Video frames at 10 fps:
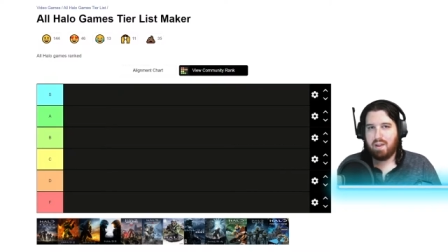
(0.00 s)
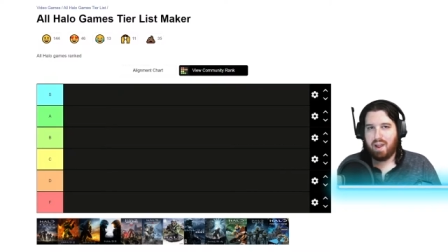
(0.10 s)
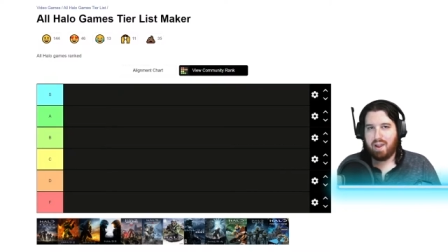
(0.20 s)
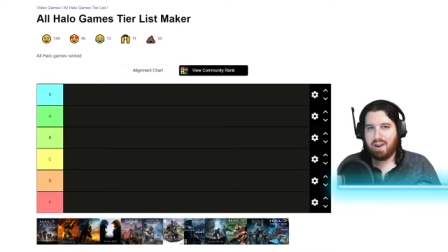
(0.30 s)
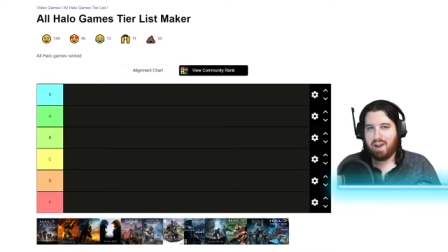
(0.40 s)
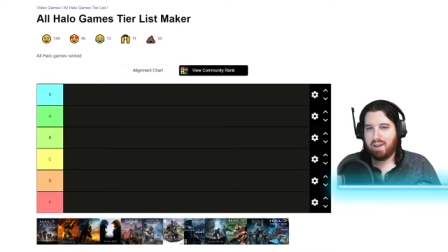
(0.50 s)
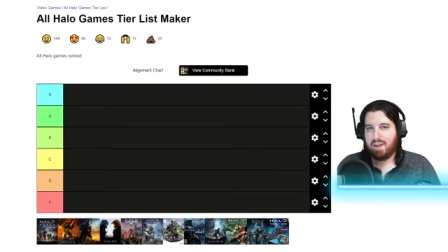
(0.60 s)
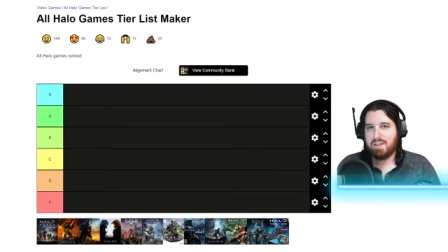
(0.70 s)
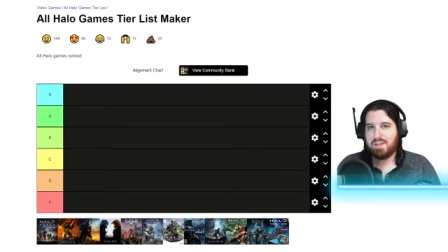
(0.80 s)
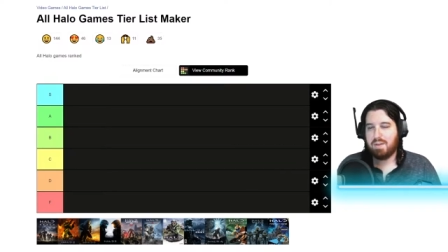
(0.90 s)
and I
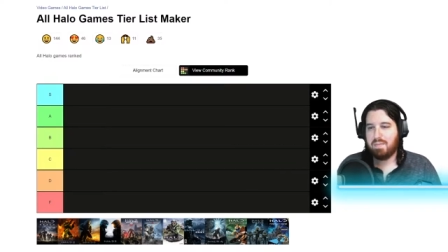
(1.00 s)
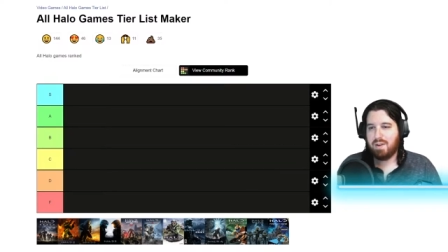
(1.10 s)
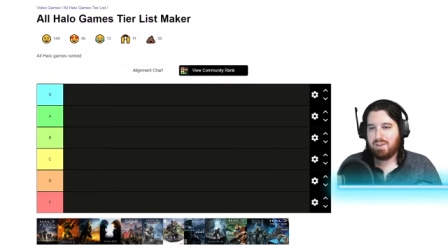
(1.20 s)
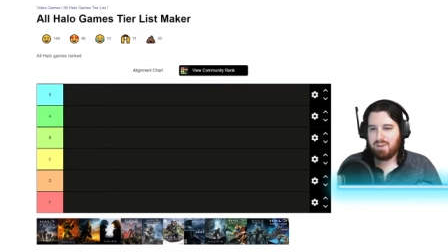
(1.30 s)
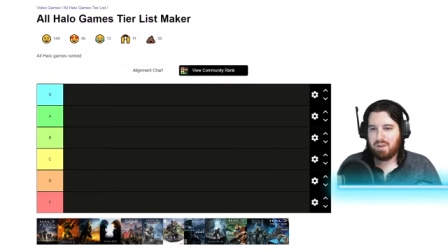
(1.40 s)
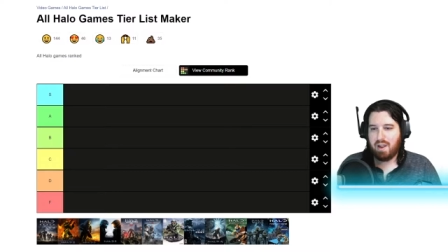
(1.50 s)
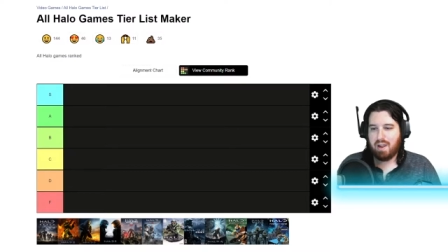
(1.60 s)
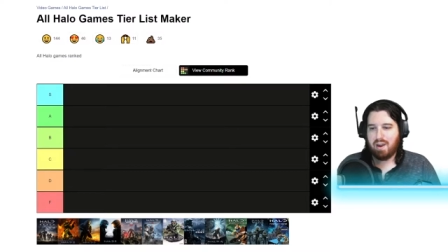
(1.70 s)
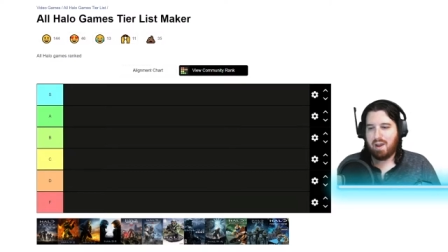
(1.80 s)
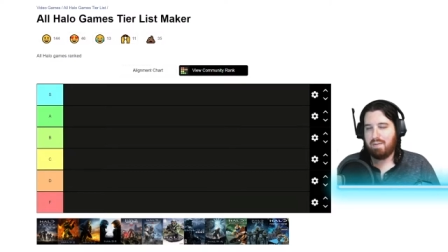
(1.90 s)
liked it so much,
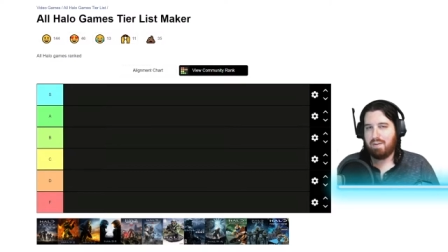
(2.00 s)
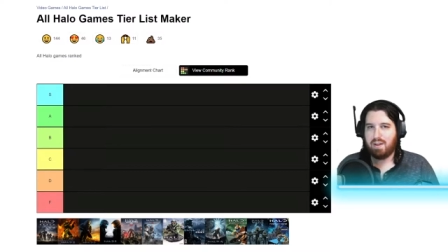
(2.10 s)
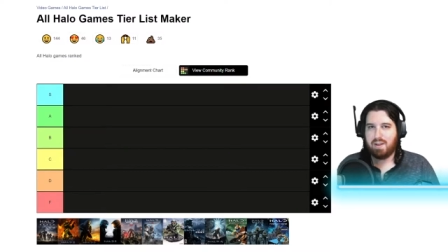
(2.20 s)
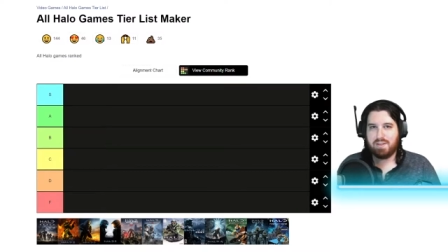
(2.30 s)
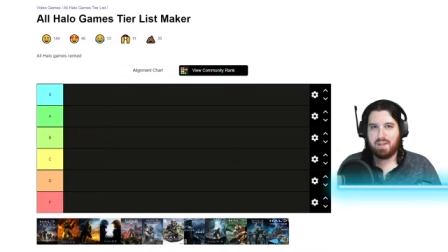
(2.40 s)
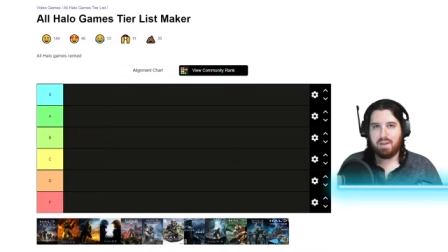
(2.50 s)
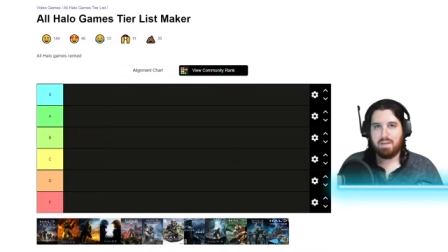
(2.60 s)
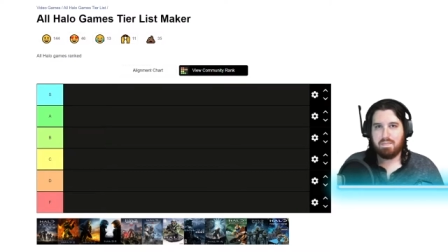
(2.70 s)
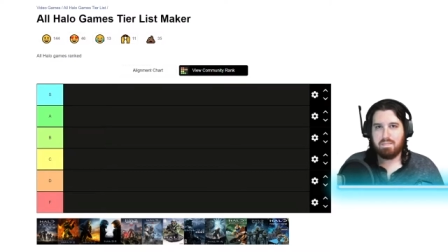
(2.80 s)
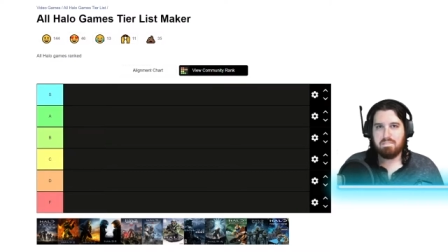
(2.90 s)
and I realized that
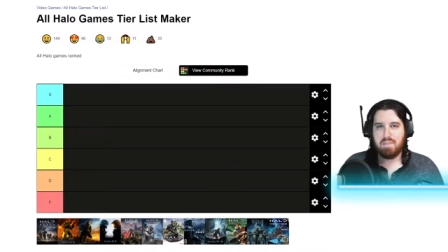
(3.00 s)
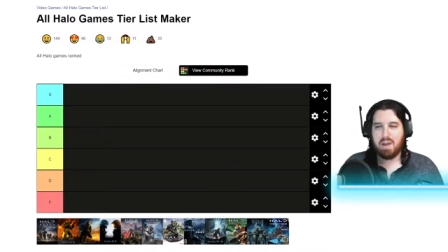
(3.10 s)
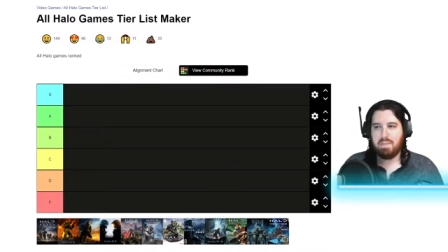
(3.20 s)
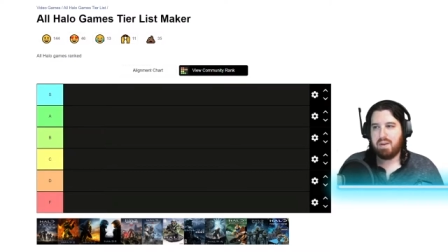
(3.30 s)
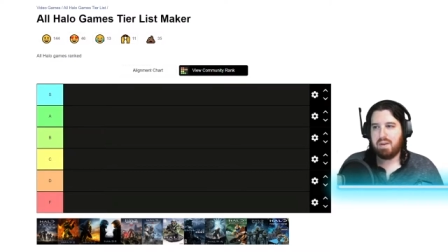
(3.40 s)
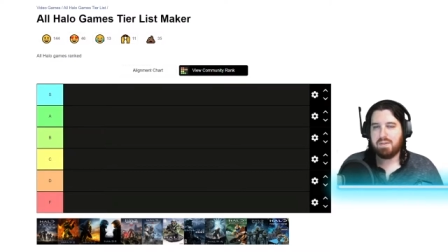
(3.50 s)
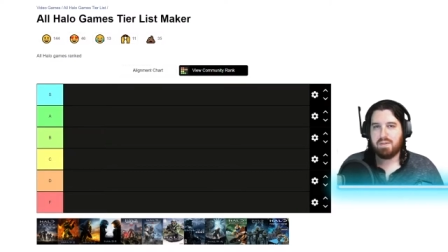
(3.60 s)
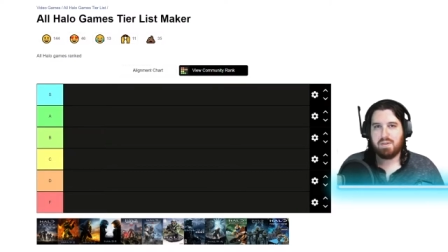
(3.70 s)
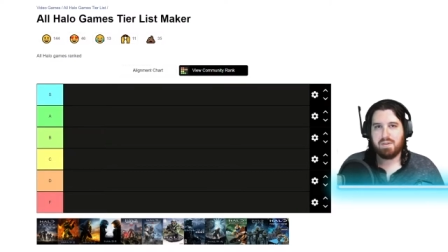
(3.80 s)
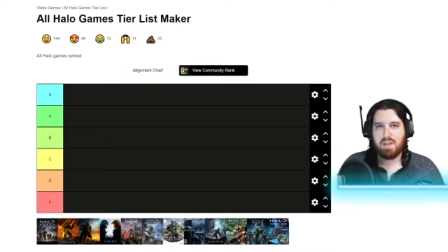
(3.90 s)
my opinions are
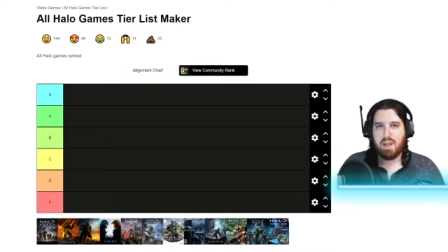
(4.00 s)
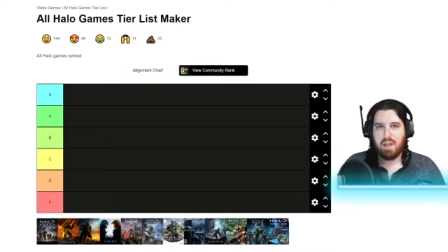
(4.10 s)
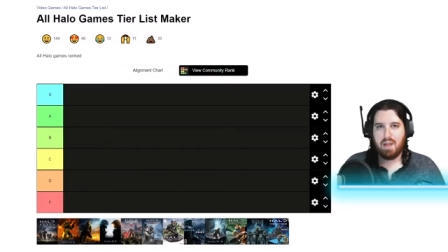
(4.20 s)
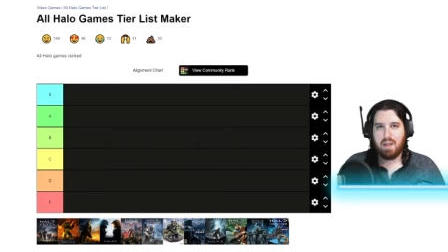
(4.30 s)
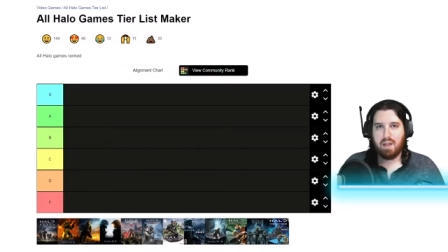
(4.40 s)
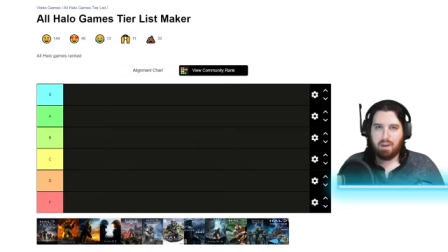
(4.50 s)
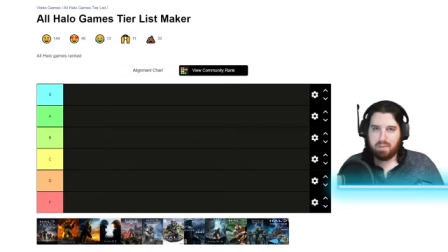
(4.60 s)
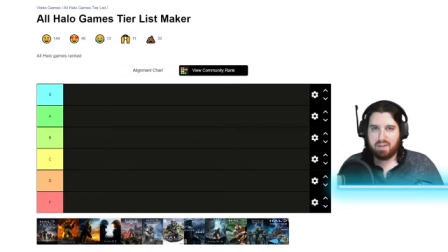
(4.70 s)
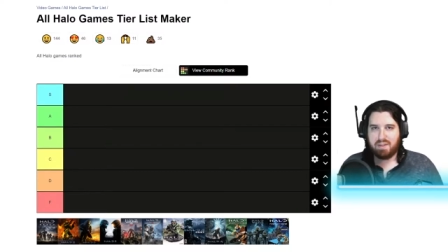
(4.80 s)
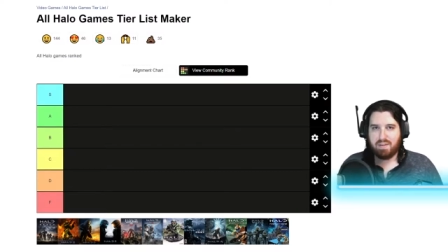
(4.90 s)
just a little
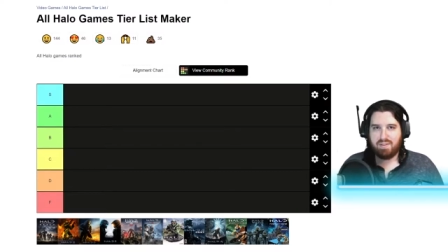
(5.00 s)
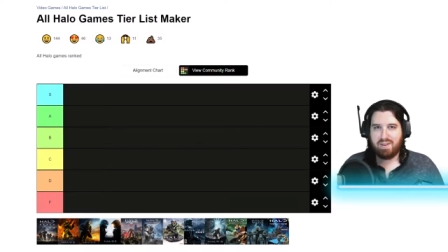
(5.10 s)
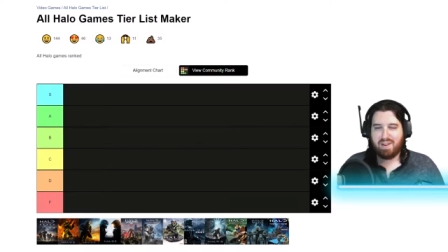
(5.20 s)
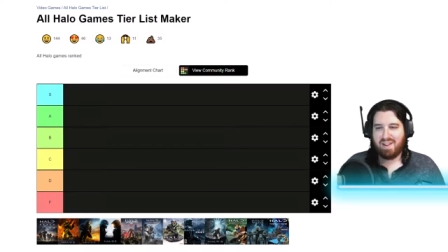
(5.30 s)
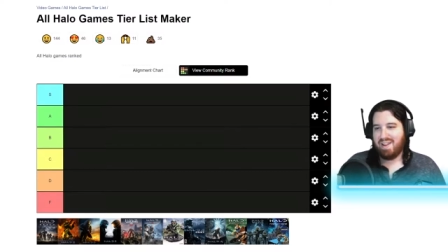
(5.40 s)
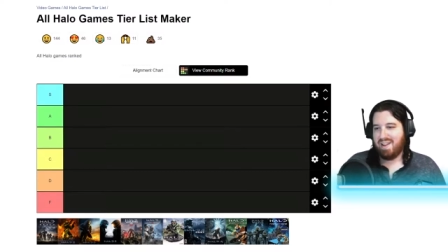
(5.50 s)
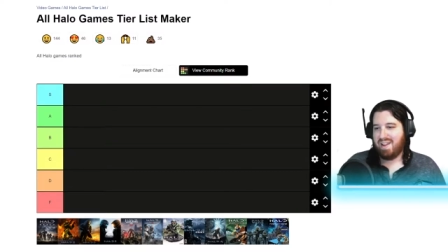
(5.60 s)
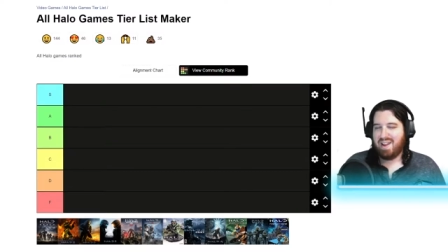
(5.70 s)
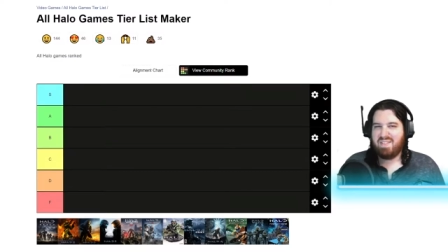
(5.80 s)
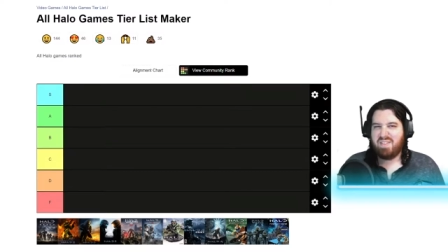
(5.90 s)
bit different.
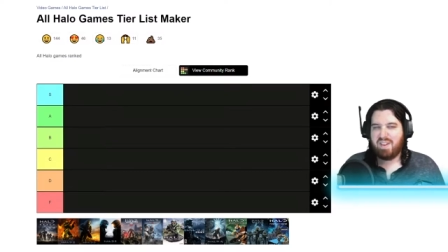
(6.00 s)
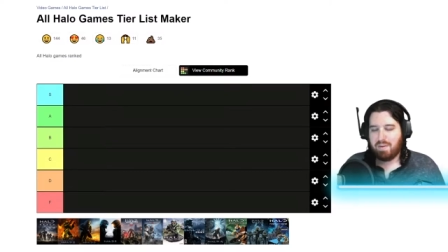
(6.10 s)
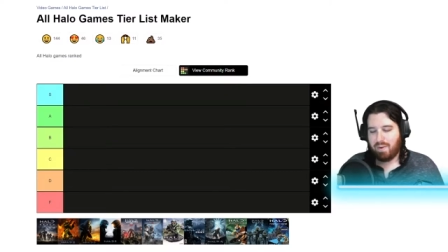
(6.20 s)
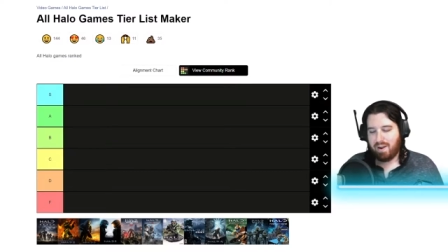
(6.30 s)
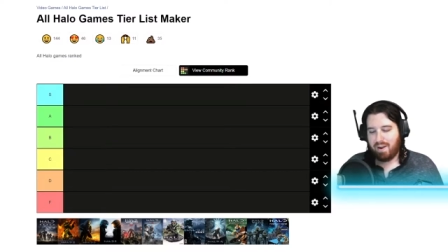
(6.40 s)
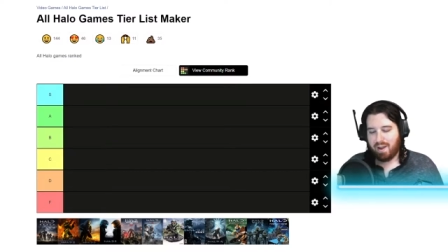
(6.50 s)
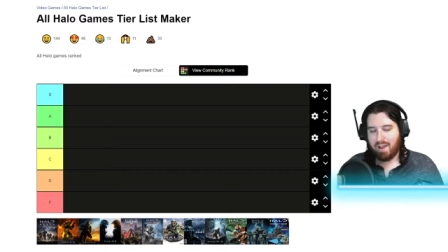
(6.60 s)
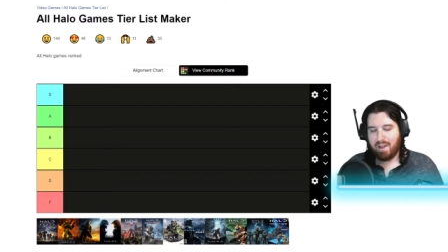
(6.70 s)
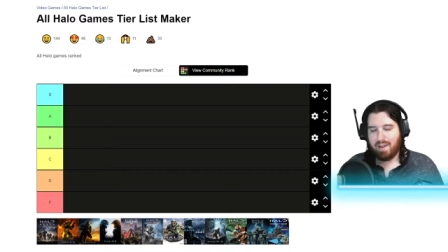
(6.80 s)
And I figured, why not?